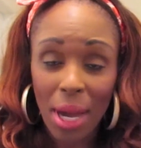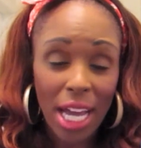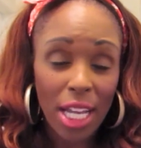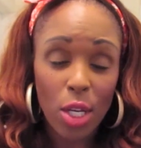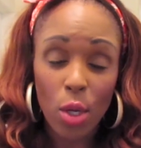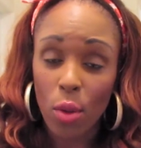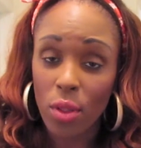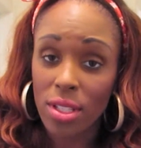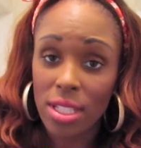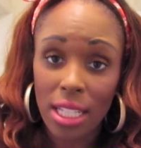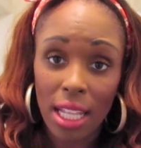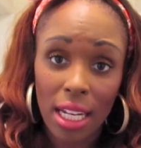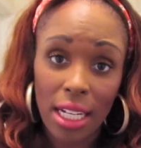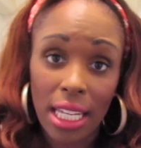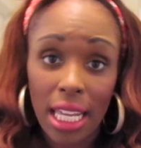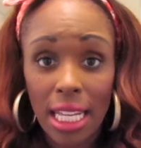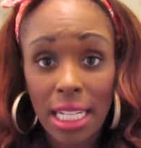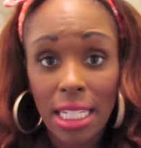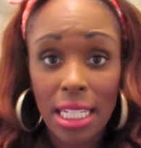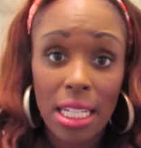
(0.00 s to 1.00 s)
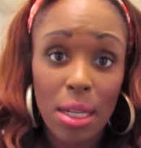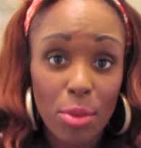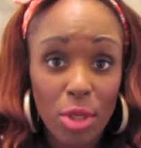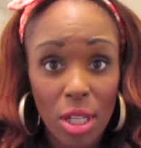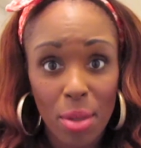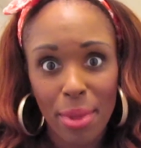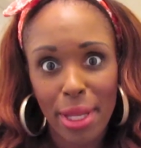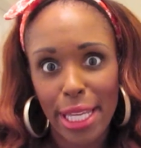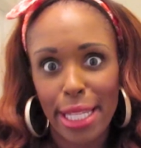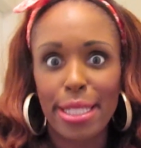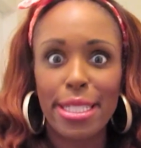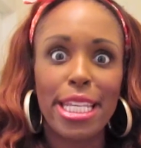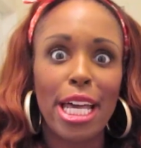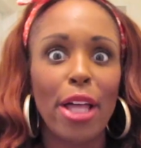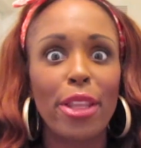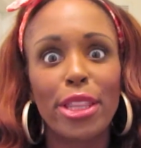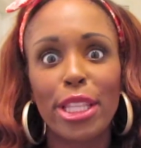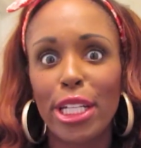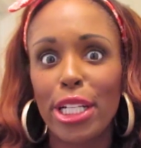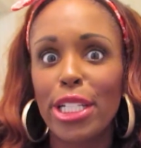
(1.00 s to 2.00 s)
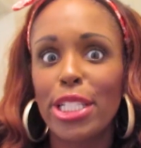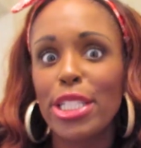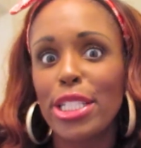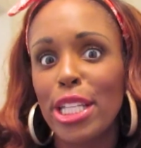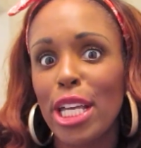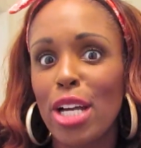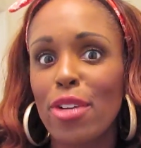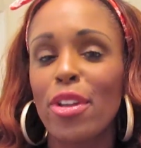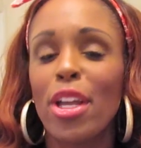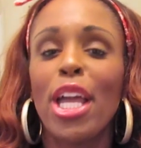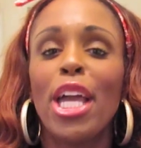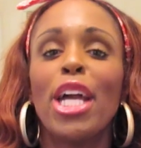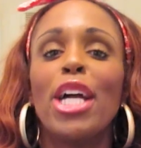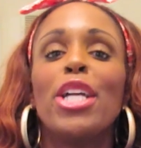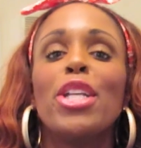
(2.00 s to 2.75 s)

I know there's a lot of Candy Yum Yum heads out there and stuff,